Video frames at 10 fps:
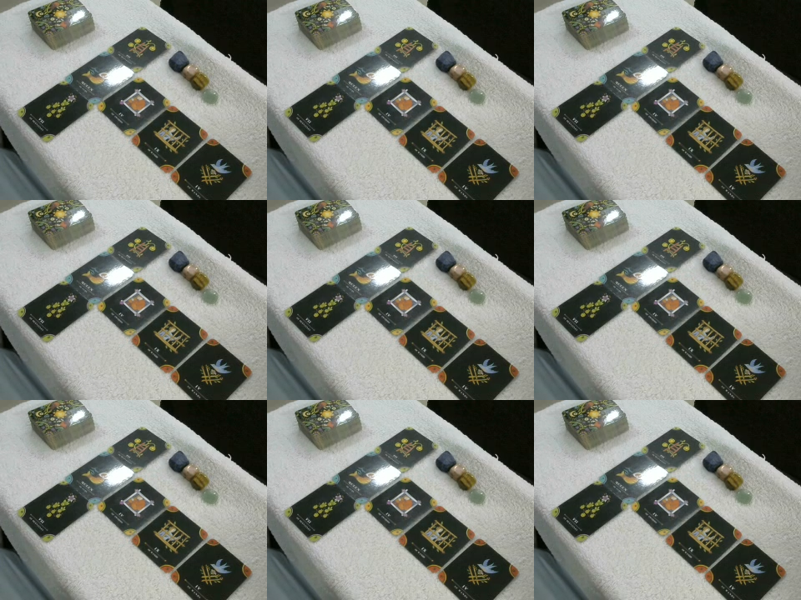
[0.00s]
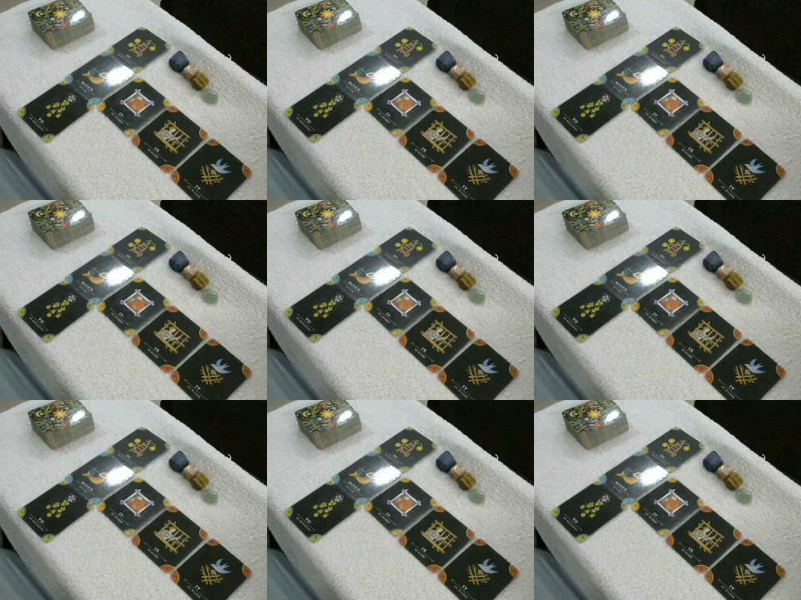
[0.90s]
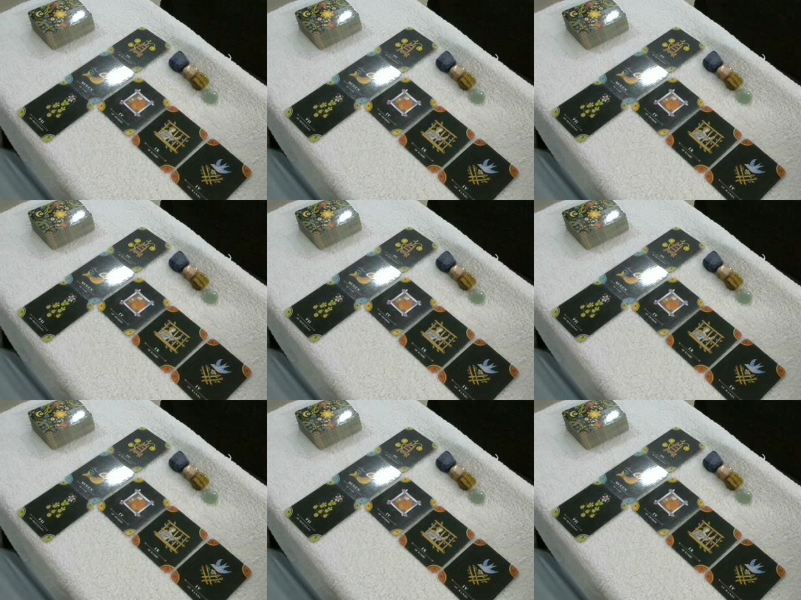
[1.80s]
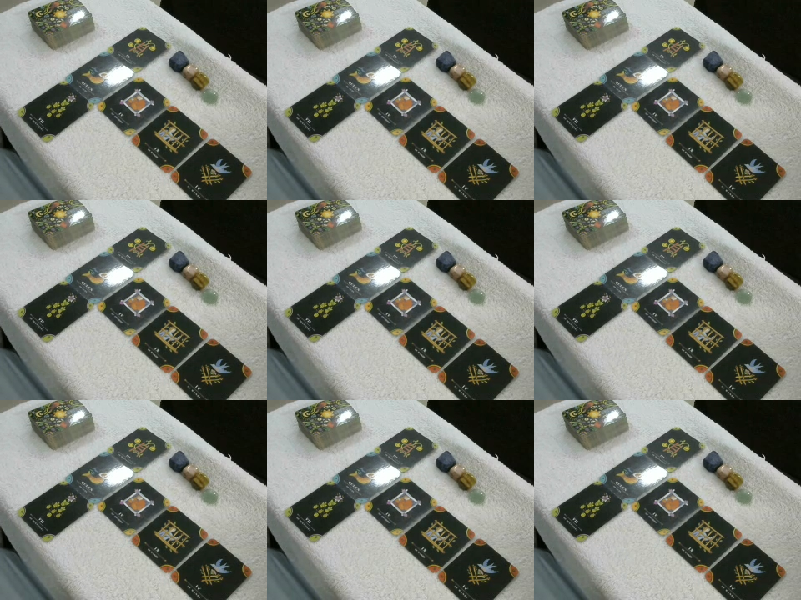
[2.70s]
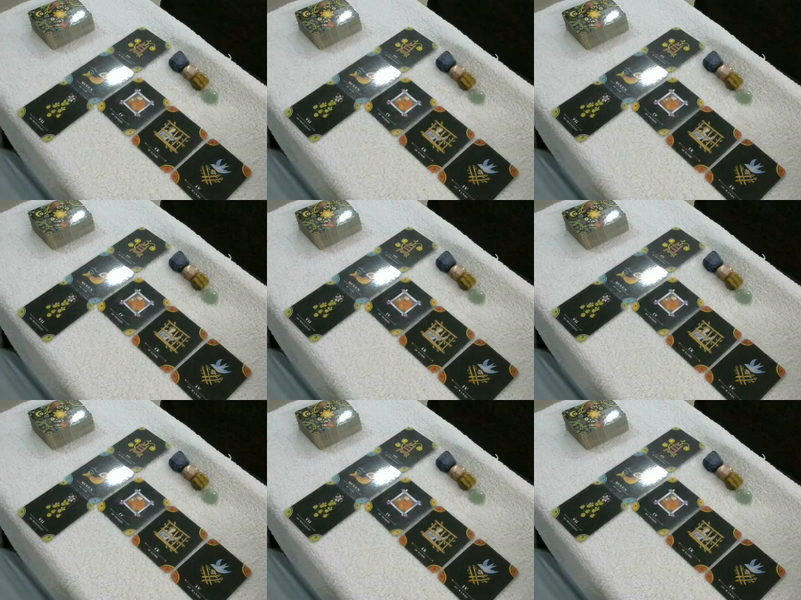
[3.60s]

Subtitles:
Nobody's mouth can be seen.